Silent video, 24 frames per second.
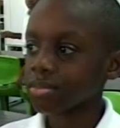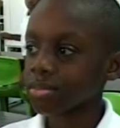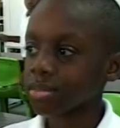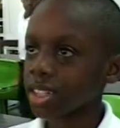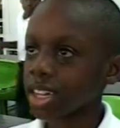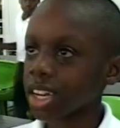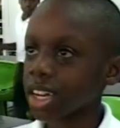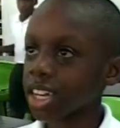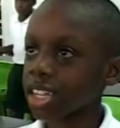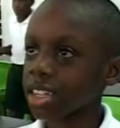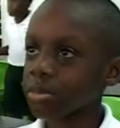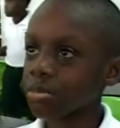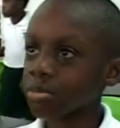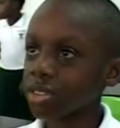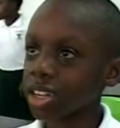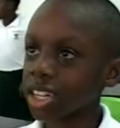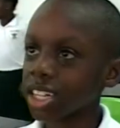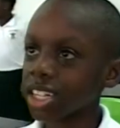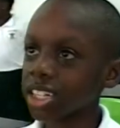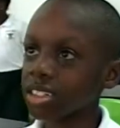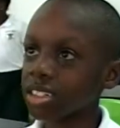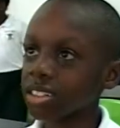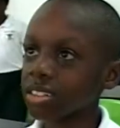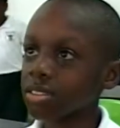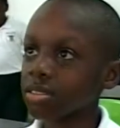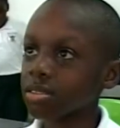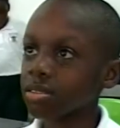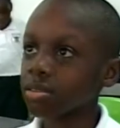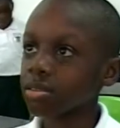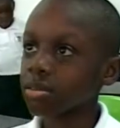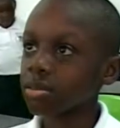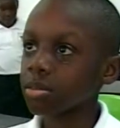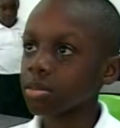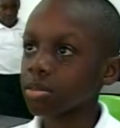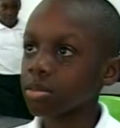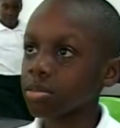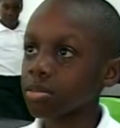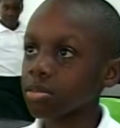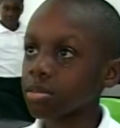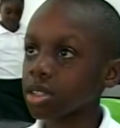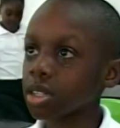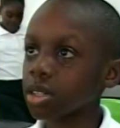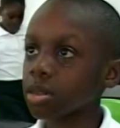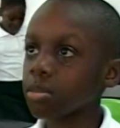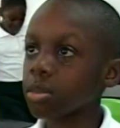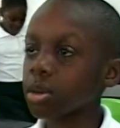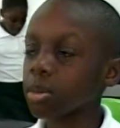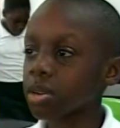kind of bright,
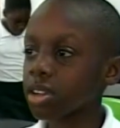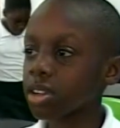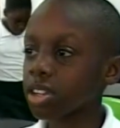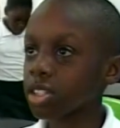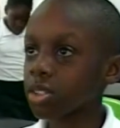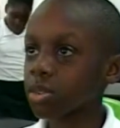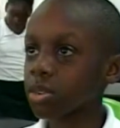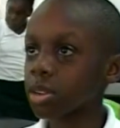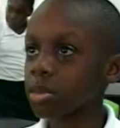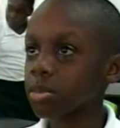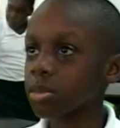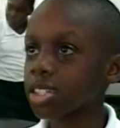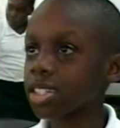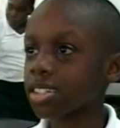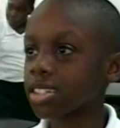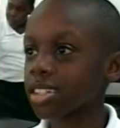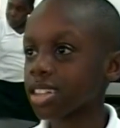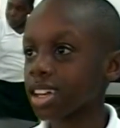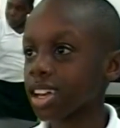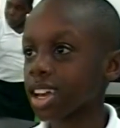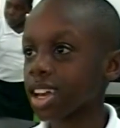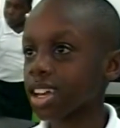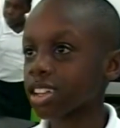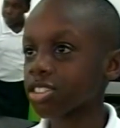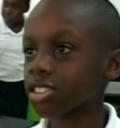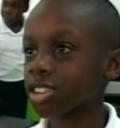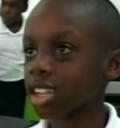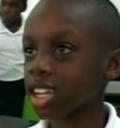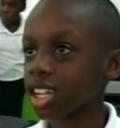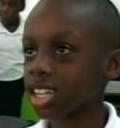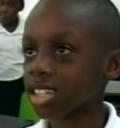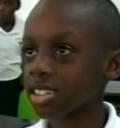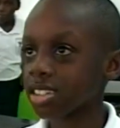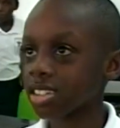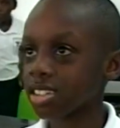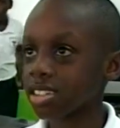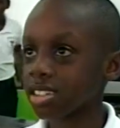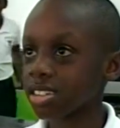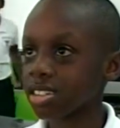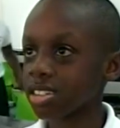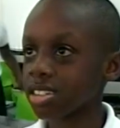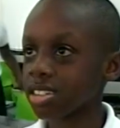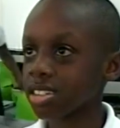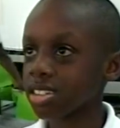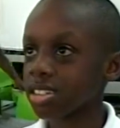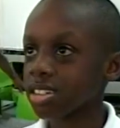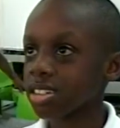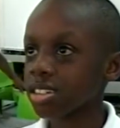but my parents wanted me to take extra
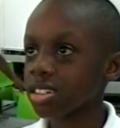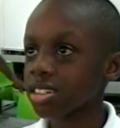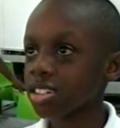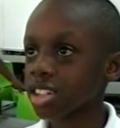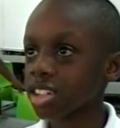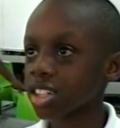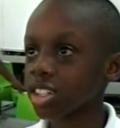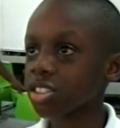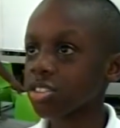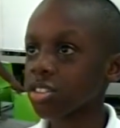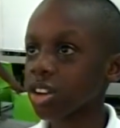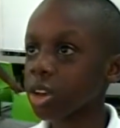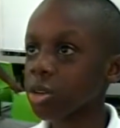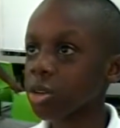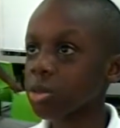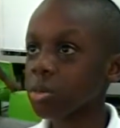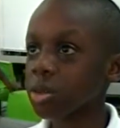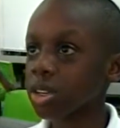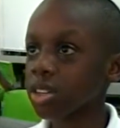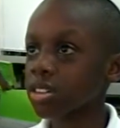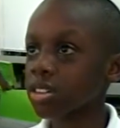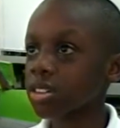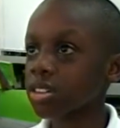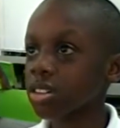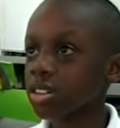lessons just so I would be